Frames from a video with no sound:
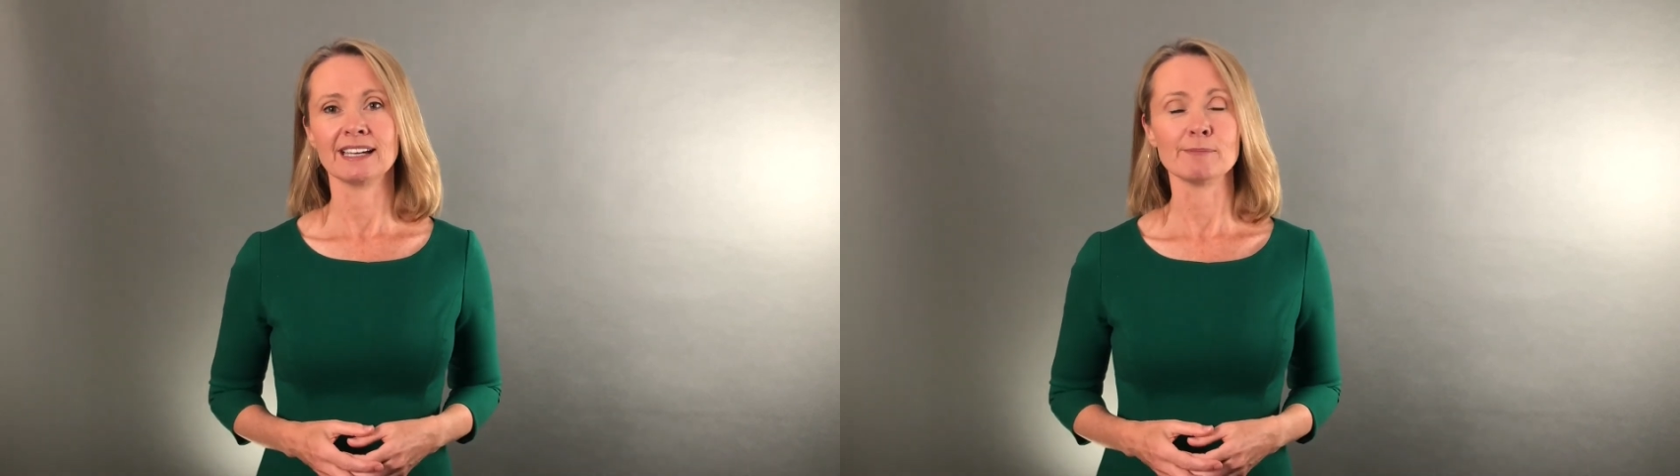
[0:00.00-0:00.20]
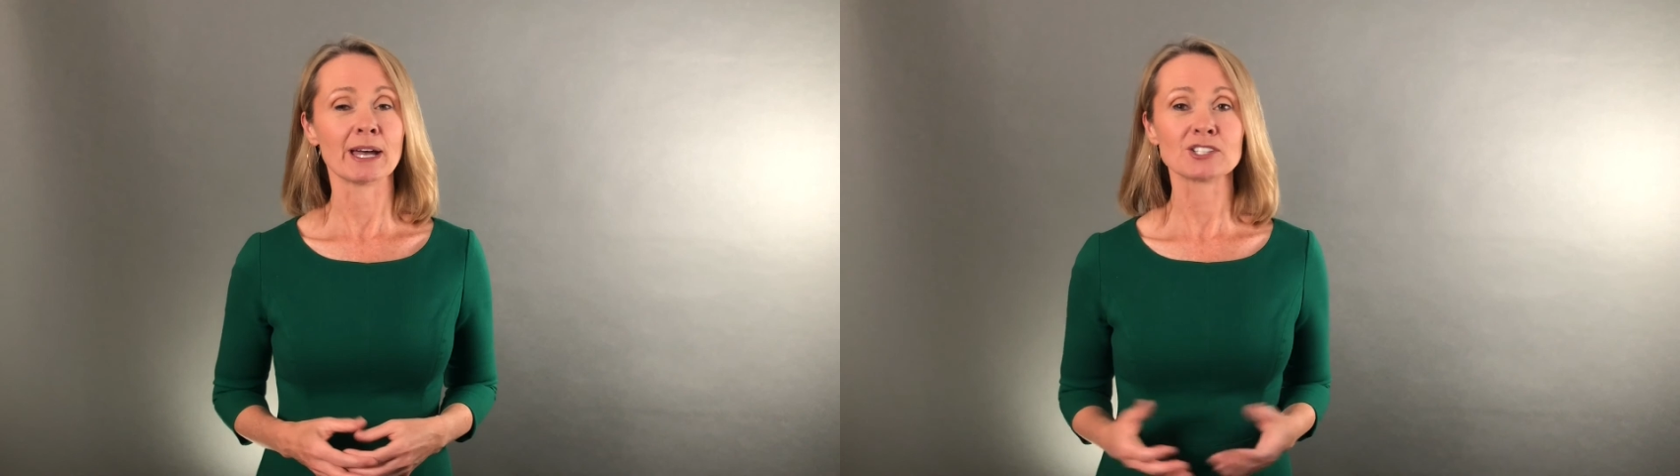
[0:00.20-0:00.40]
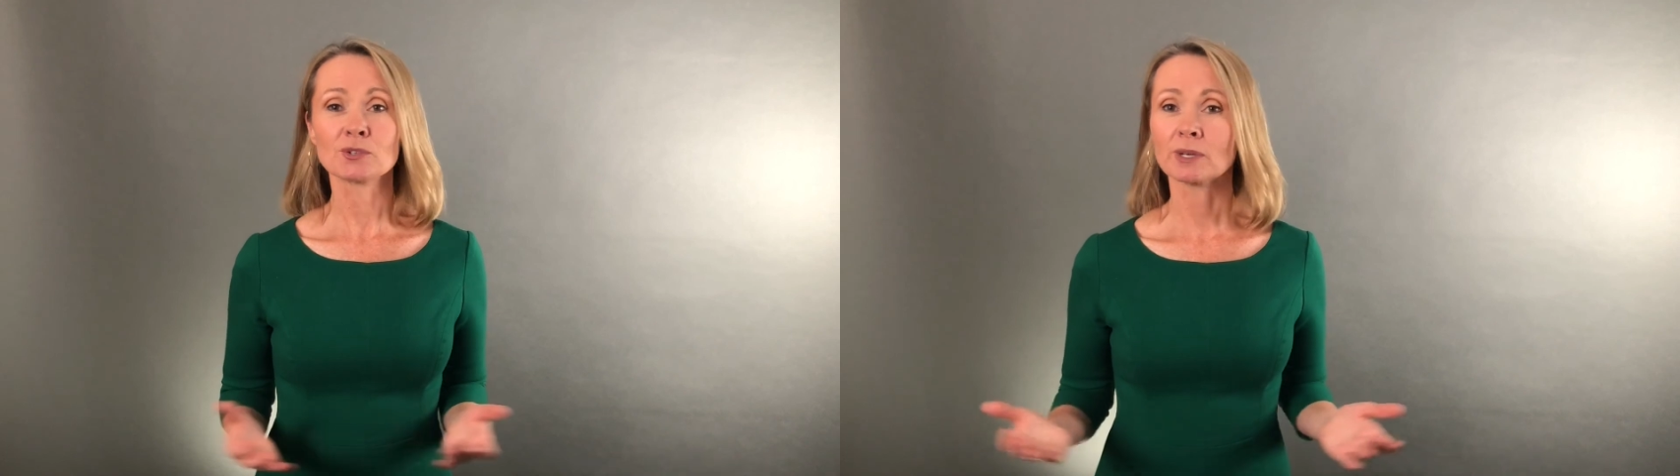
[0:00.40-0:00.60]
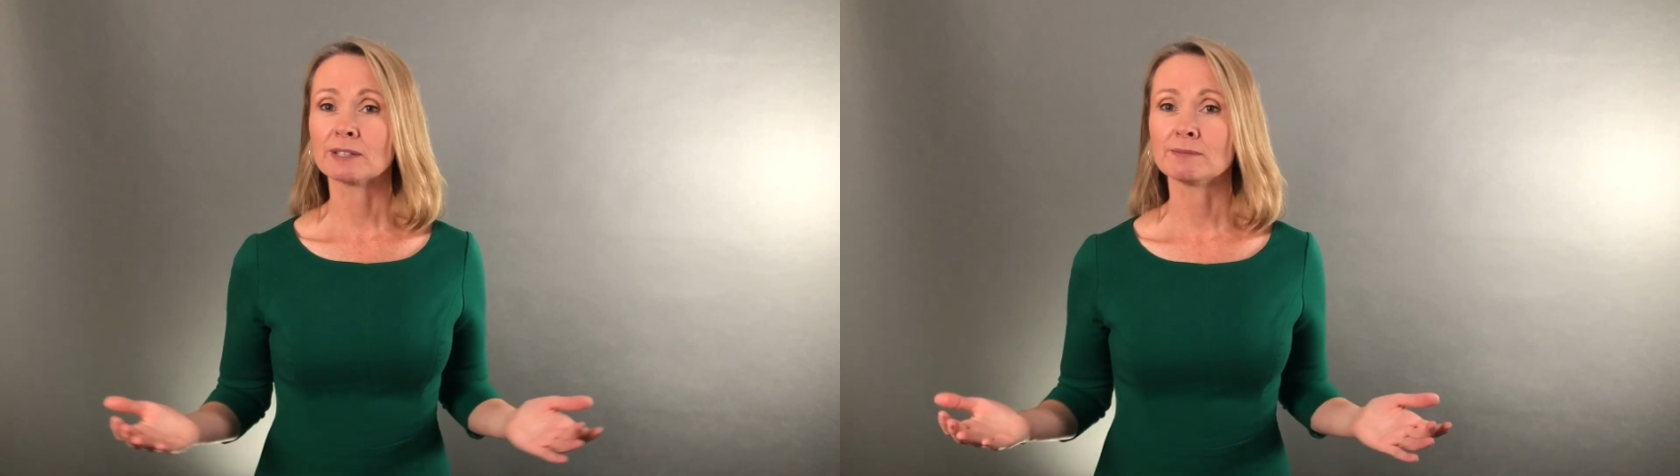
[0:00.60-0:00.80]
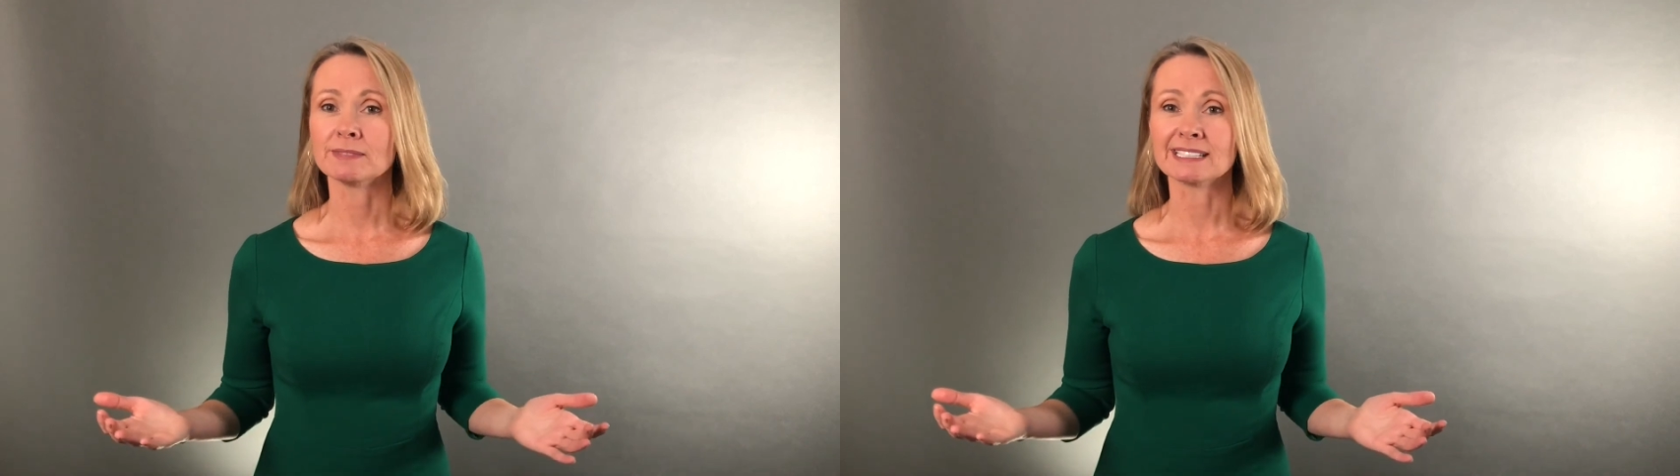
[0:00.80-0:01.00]
Imagine what
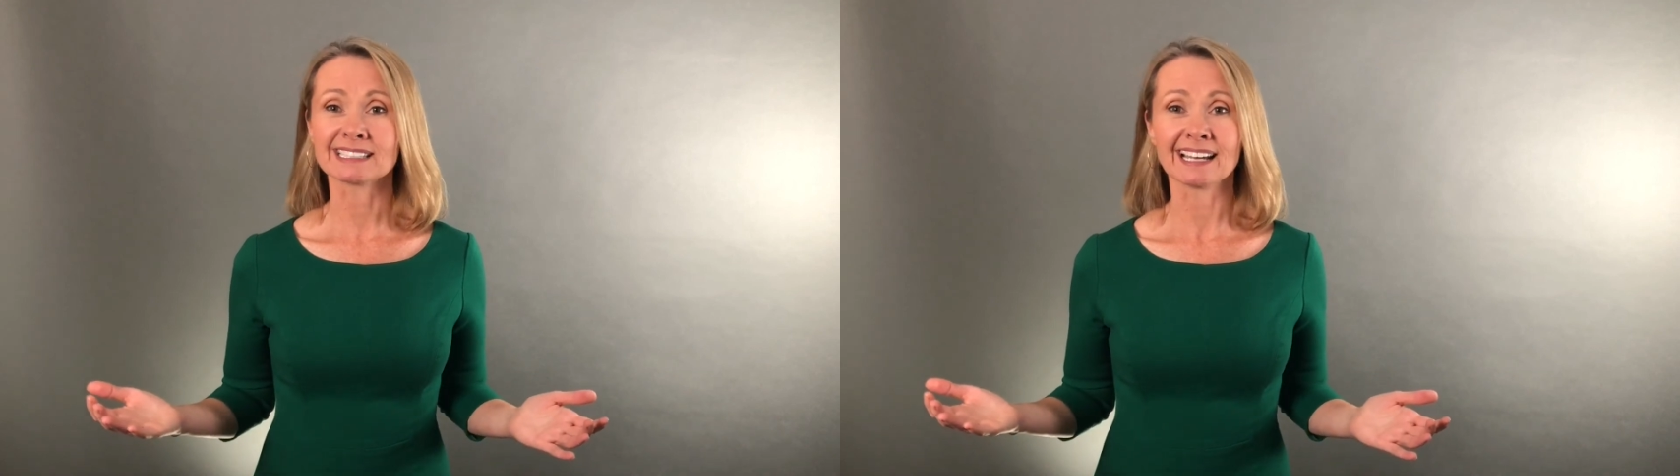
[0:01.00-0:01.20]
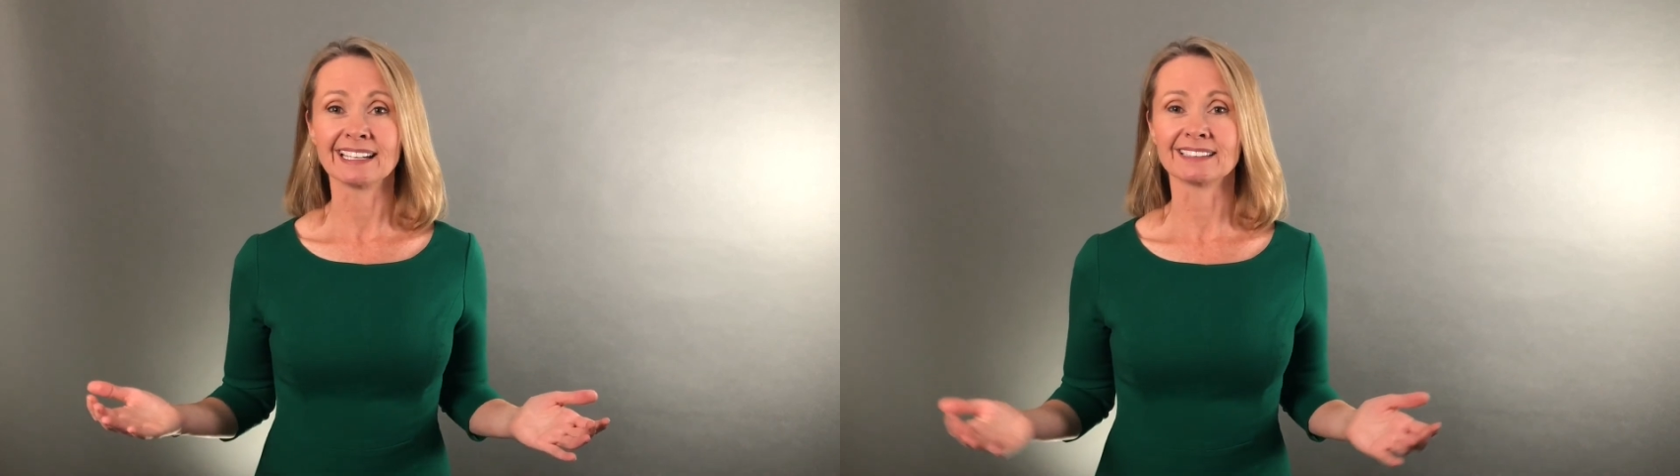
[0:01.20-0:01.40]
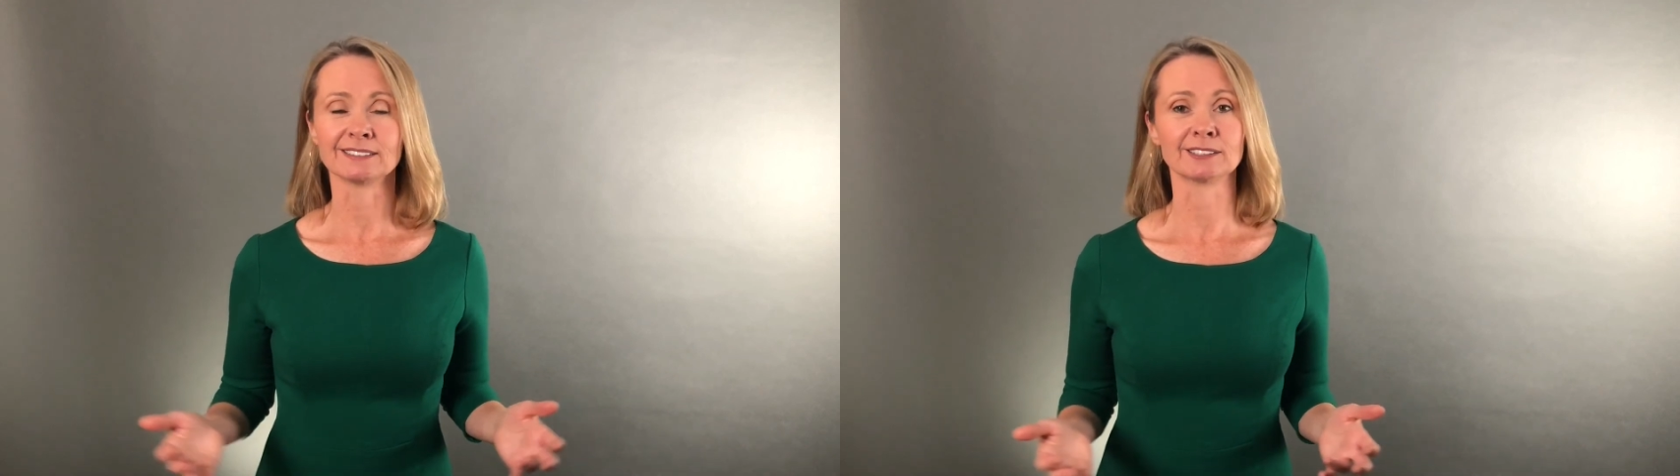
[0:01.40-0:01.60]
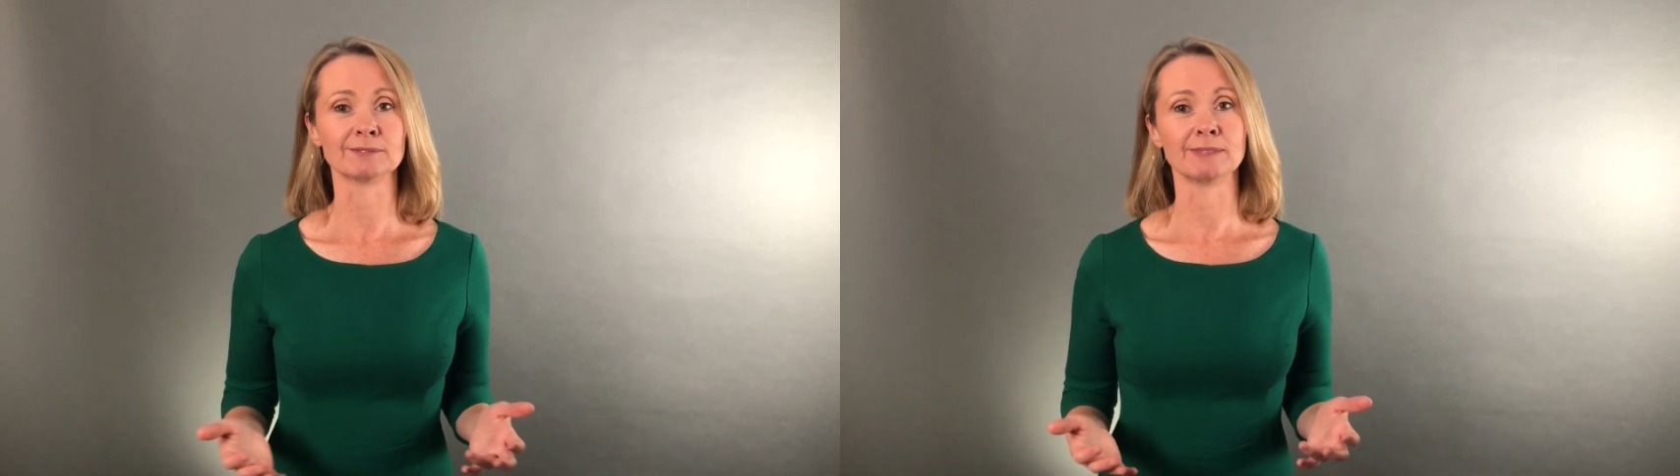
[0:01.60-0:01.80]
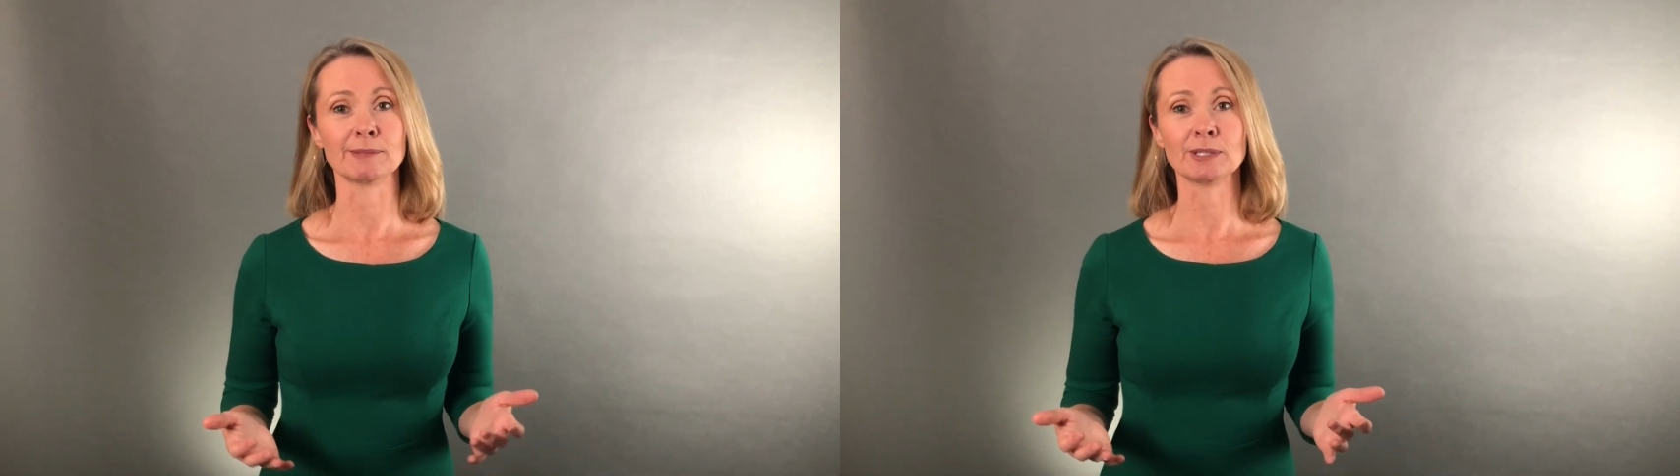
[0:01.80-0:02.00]
it is like, or
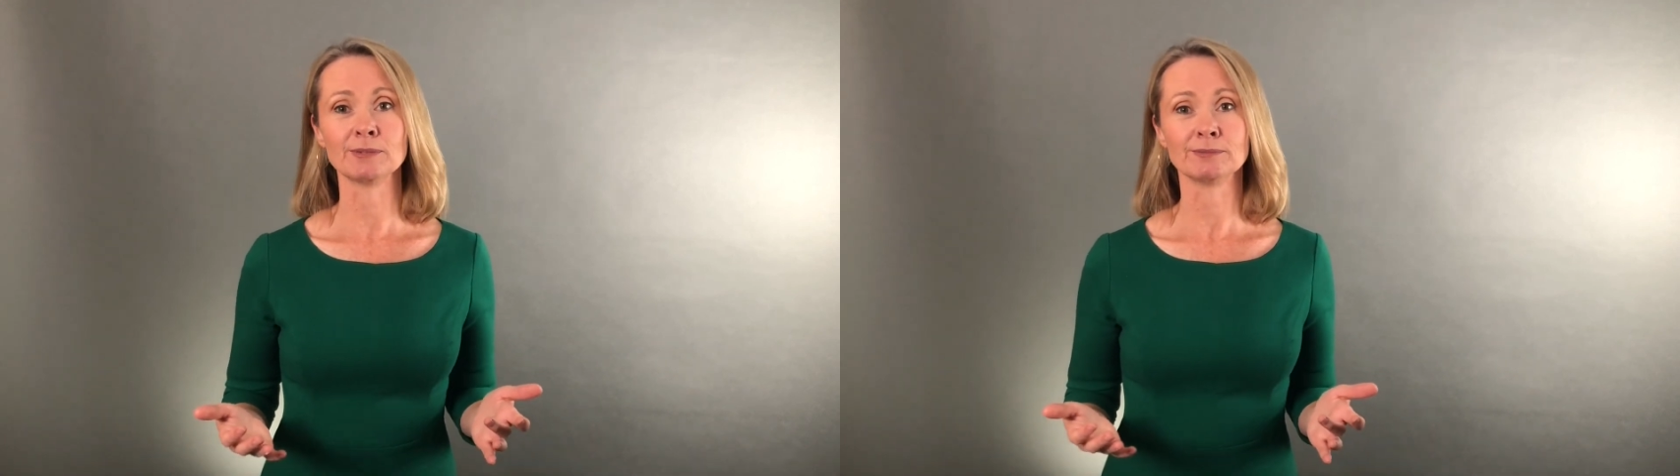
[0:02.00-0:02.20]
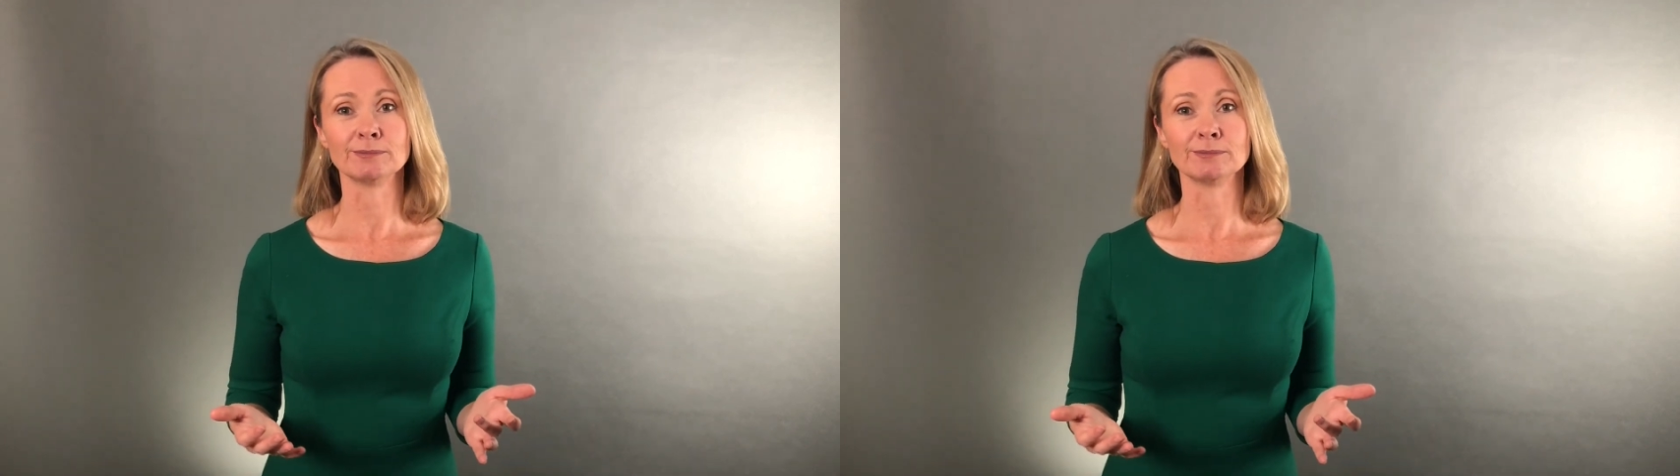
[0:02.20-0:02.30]
maybe